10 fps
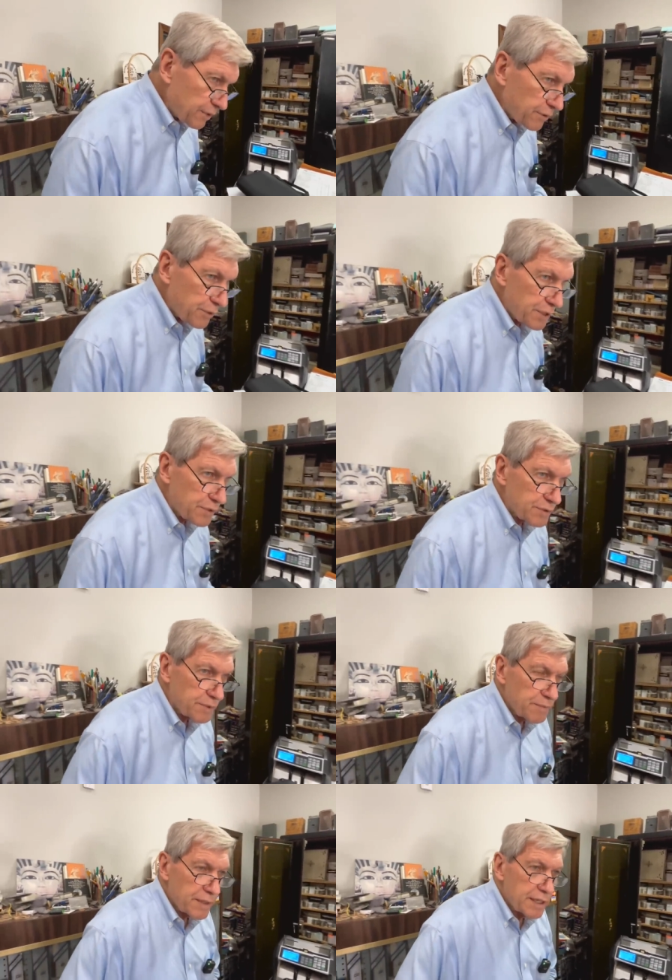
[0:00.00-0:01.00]
other things,
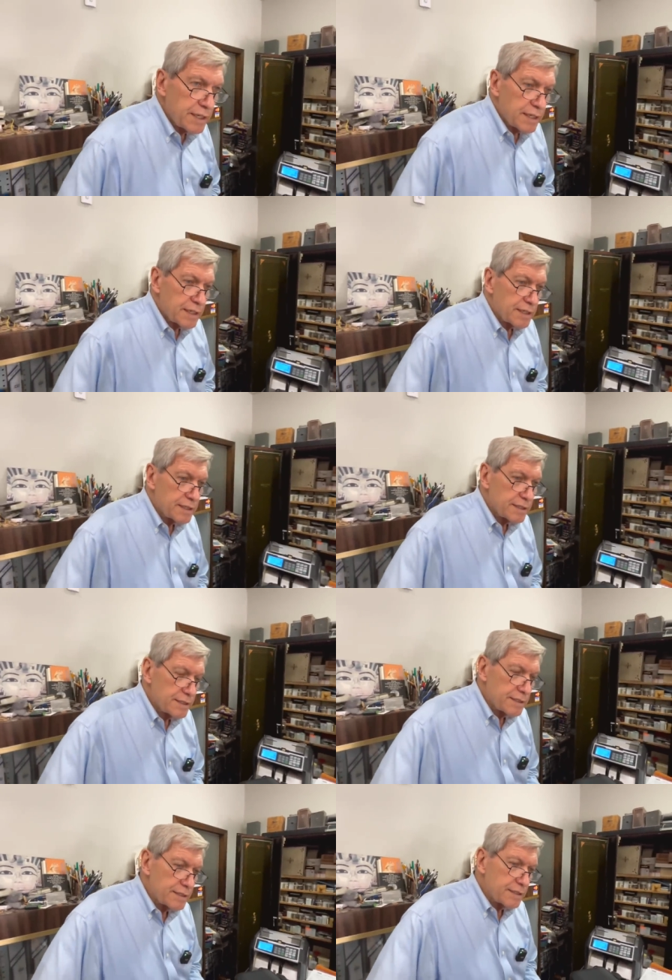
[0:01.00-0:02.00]

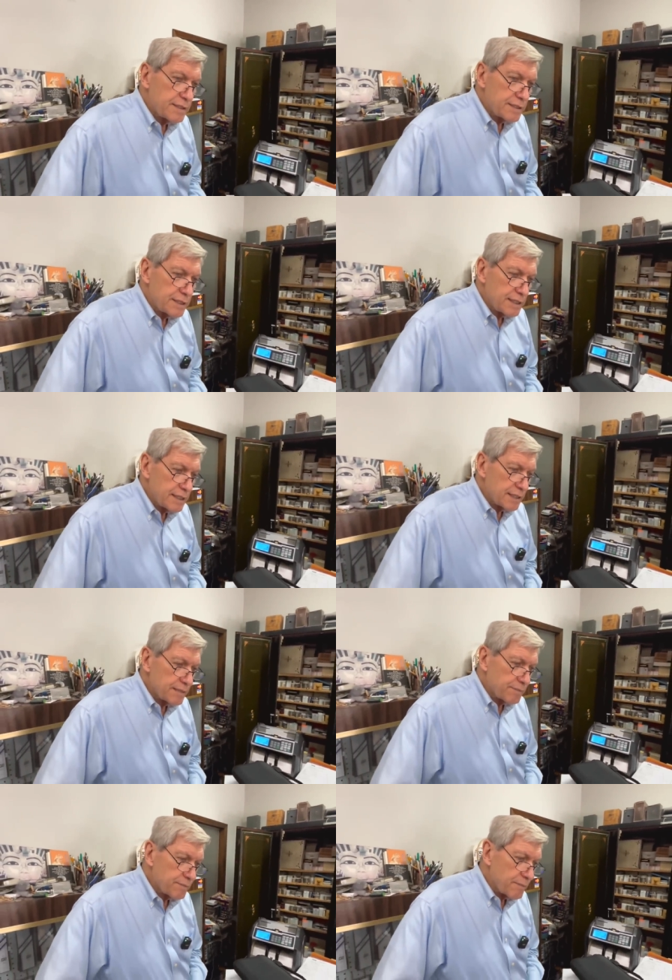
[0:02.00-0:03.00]
you know, the
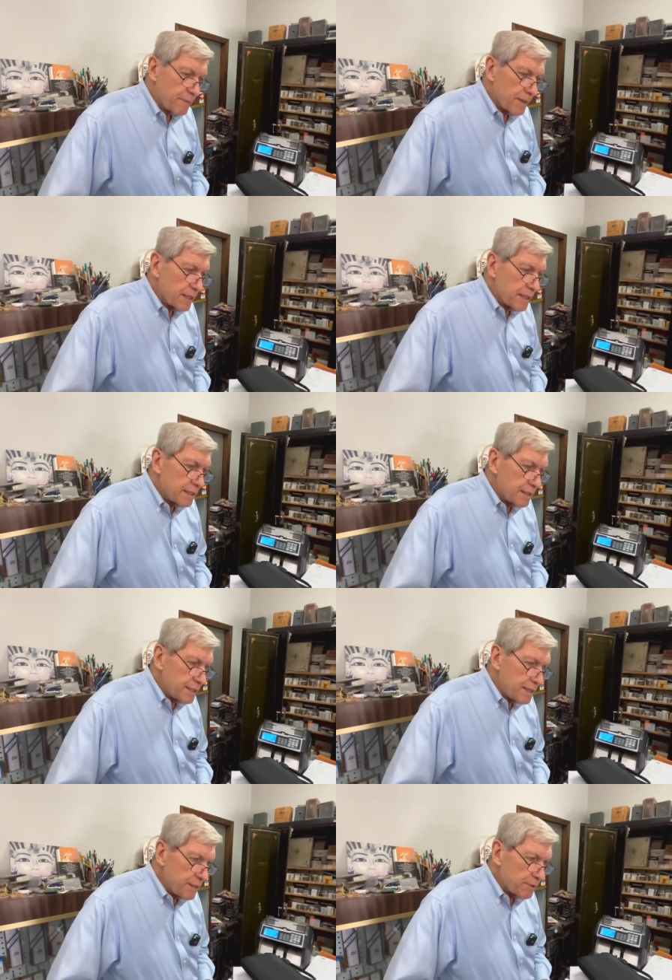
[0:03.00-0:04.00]
um,
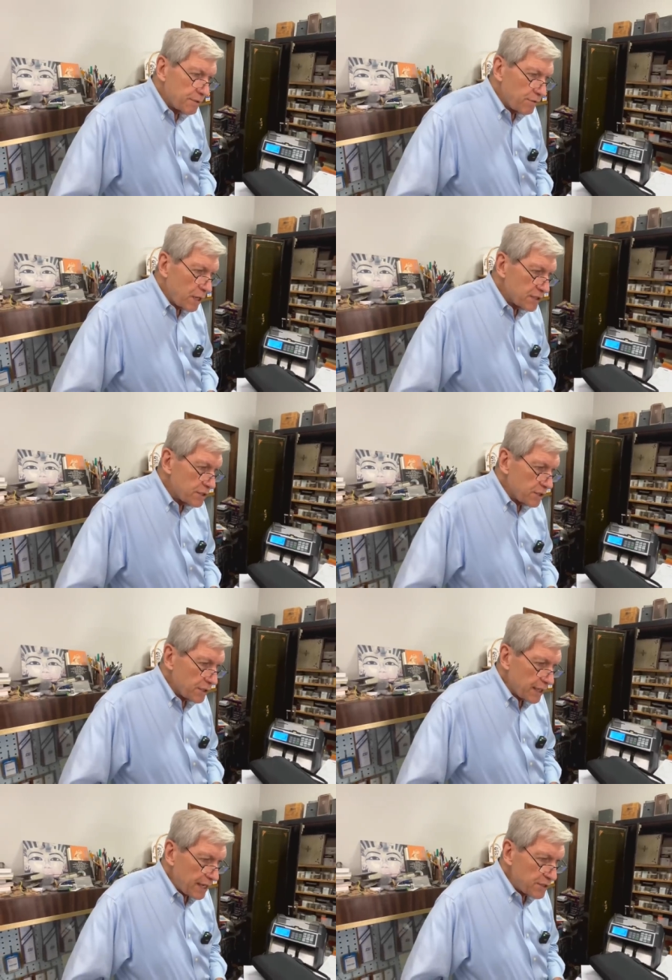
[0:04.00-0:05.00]
number of
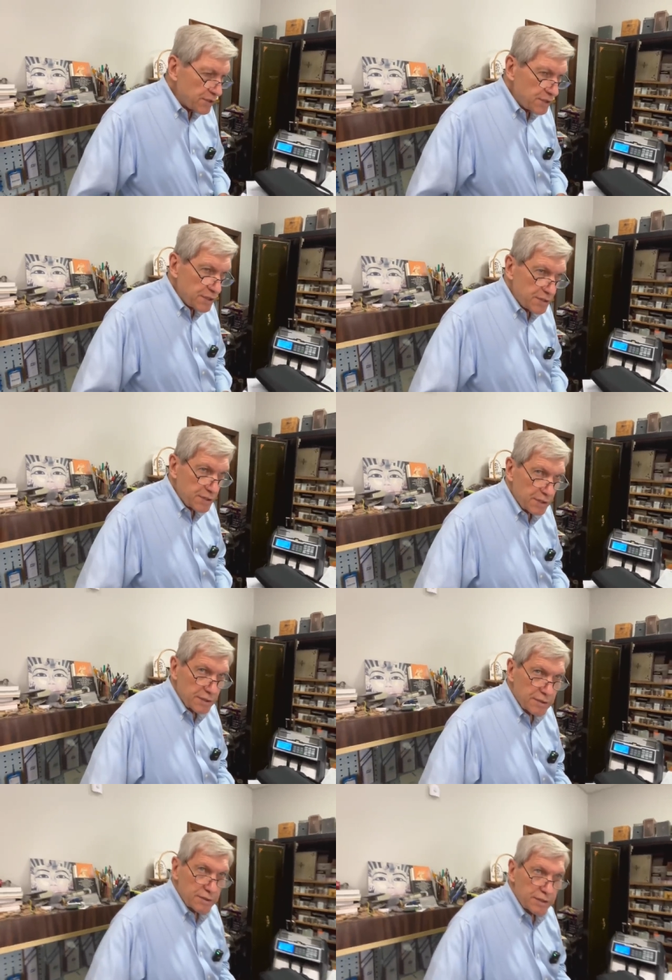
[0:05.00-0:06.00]
watchdog agencies that
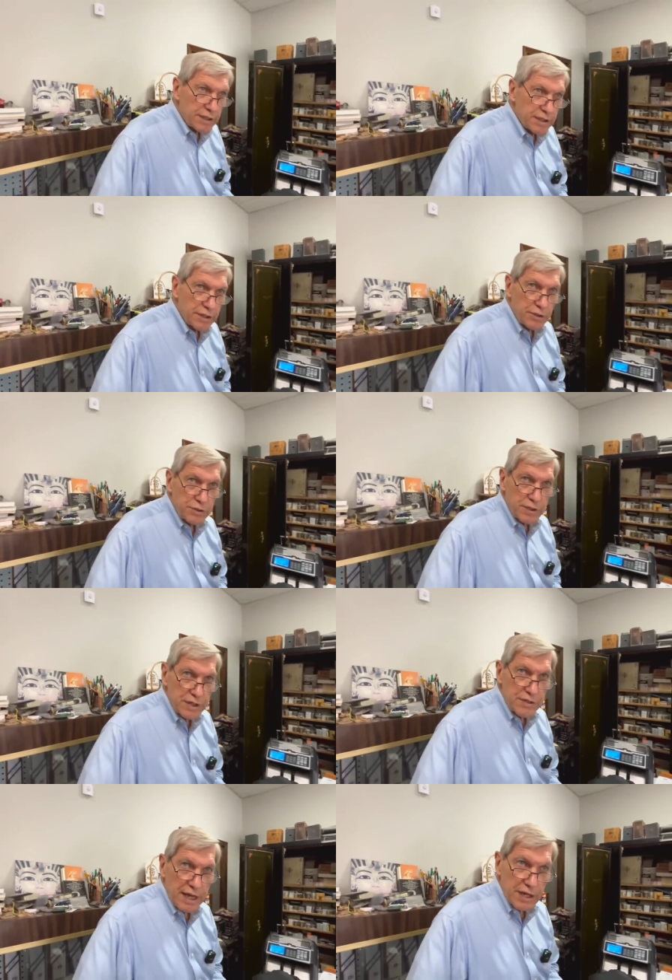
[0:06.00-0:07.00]
are looking at your
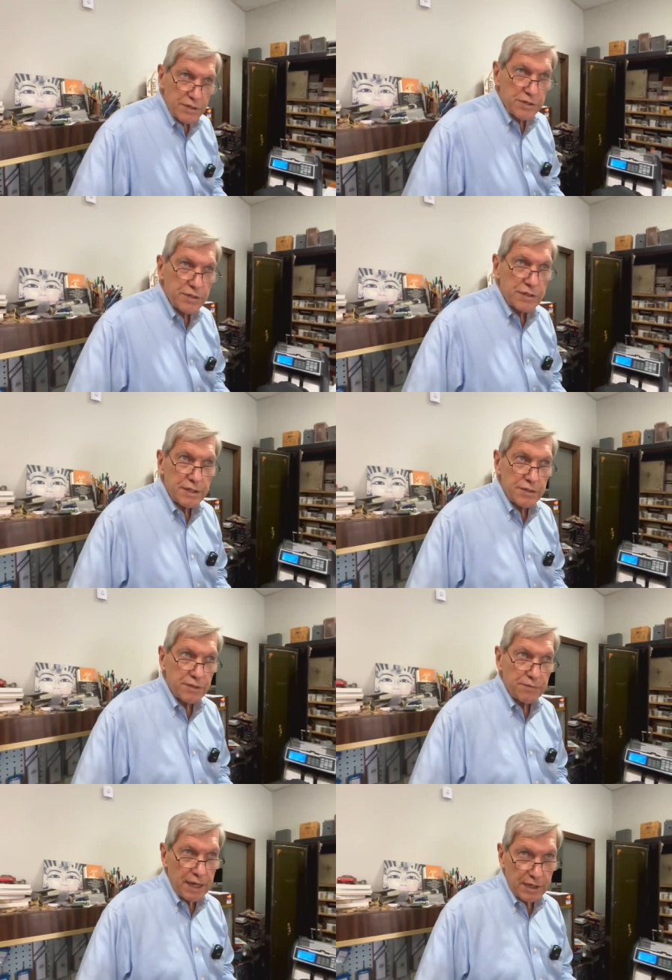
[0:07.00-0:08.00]
transactions is
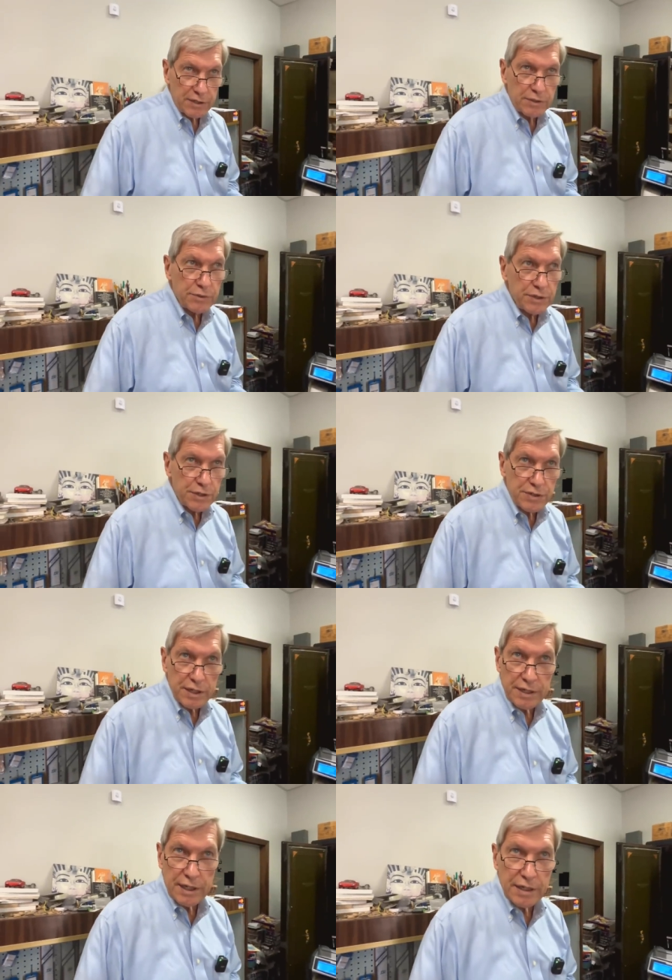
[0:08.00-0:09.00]
a factor when you're
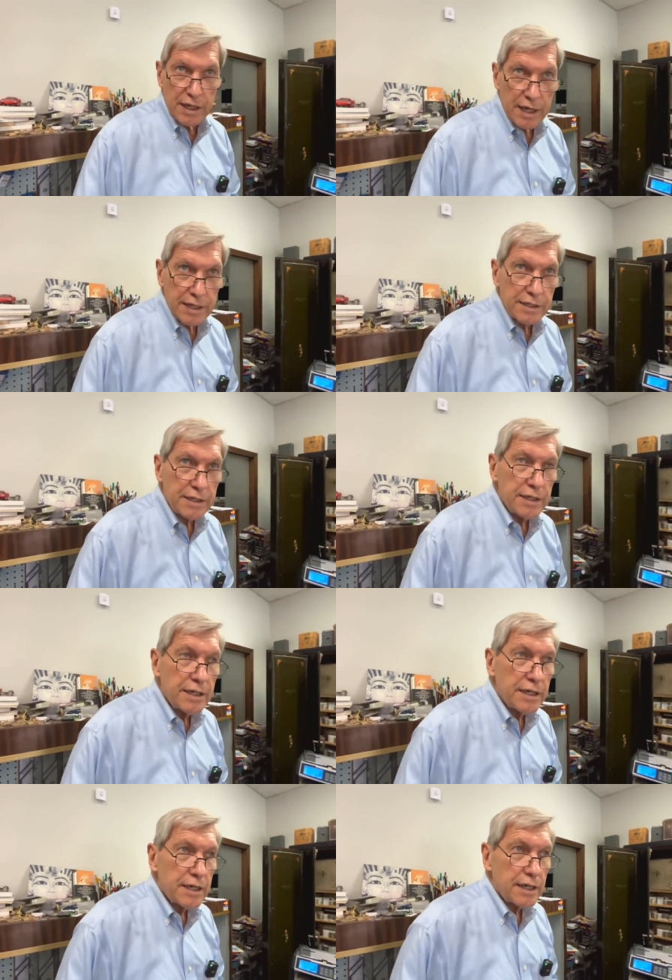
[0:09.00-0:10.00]
selling online.
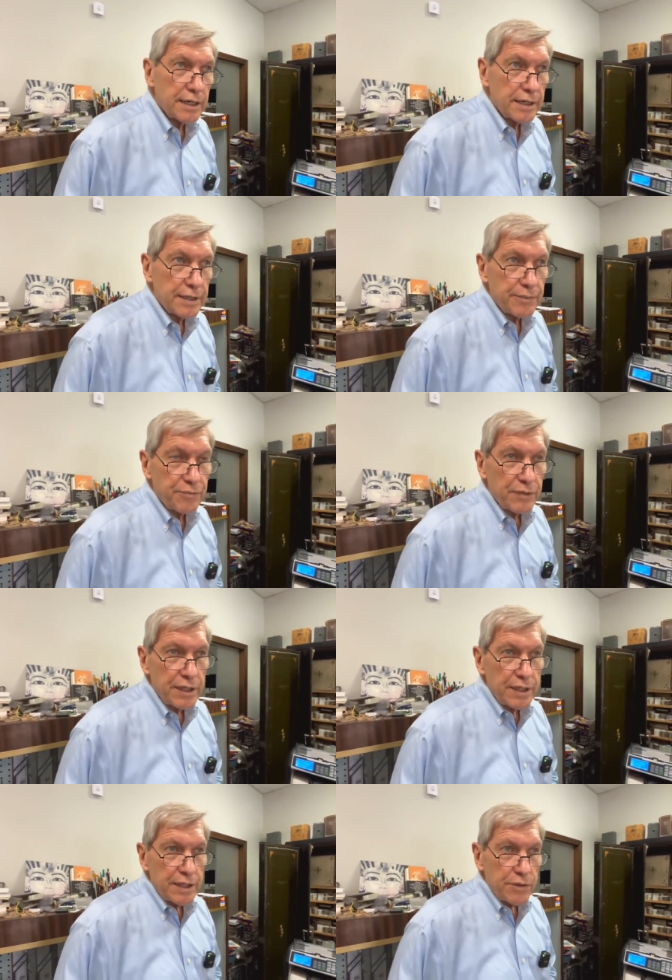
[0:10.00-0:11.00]
Um,
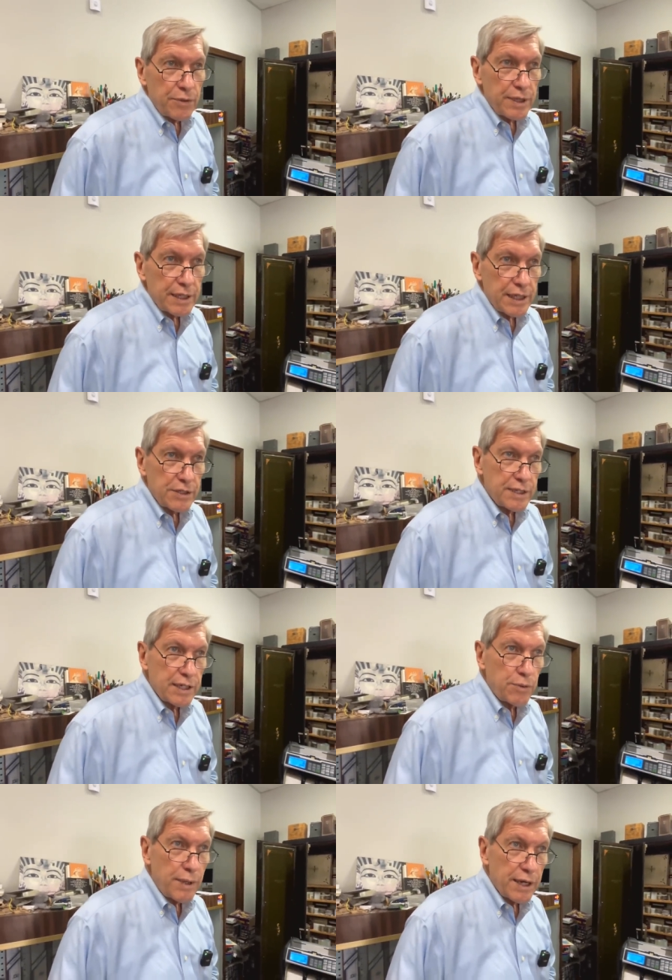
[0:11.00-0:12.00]
Whether or not you
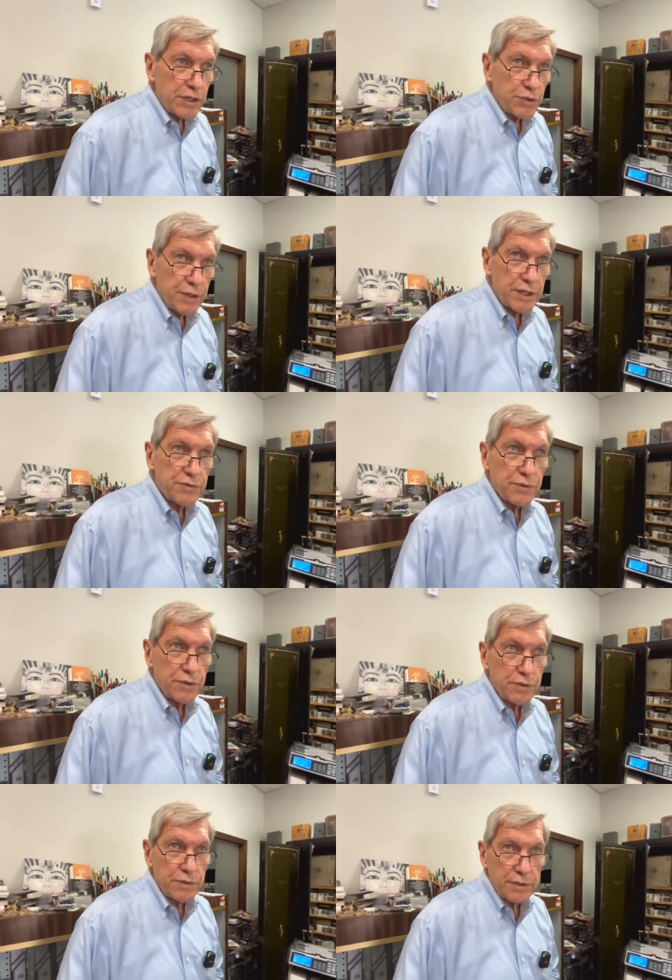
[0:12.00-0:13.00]
take a wire
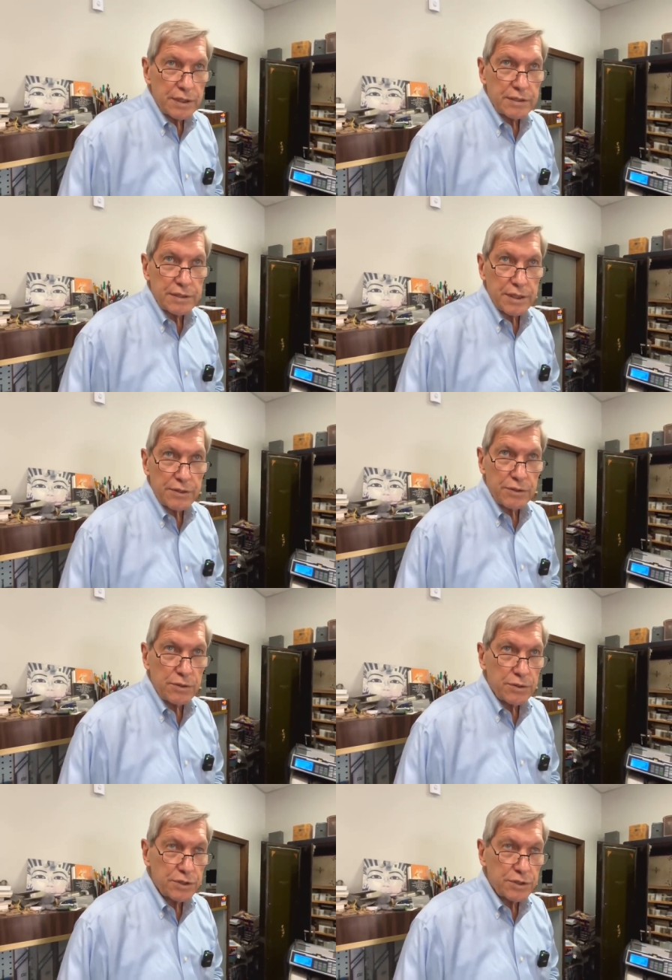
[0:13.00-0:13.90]
transfer, it's another whole